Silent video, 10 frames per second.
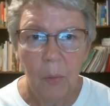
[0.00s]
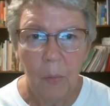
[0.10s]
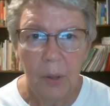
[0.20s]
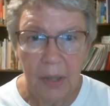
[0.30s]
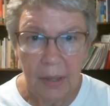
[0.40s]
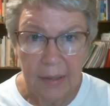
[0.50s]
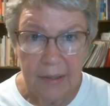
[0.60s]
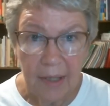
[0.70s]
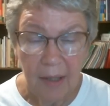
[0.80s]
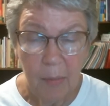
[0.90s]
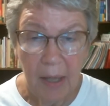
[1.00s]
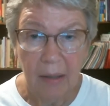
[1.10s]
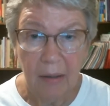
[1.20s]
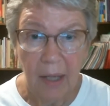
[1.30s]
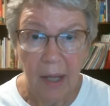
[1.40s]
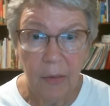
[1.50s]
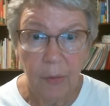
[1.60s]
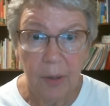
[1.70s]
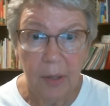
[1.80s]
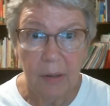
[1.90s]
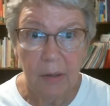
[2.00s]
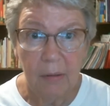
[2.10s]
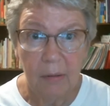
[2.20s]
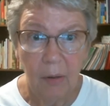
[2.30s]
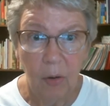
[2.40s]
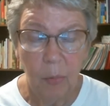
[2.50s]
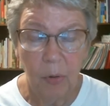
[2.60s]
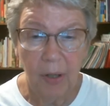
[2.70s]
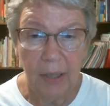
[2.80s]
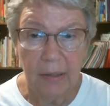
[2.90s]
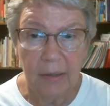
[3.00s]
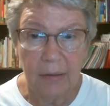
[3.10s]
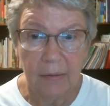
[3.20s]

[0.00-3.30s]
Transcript: What can I say about Katherine O'Brien?